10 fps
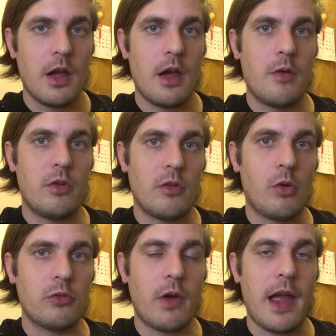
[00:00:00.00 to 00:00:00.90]
uh, which
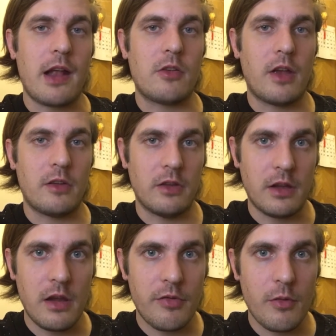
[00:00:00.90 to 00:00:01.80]
also acts as the
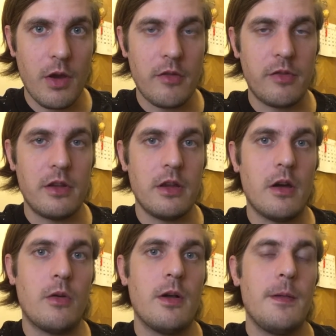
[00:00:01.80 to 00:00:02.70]
giveaway
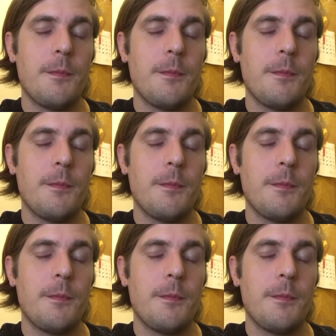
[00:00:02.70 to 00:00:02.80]
video.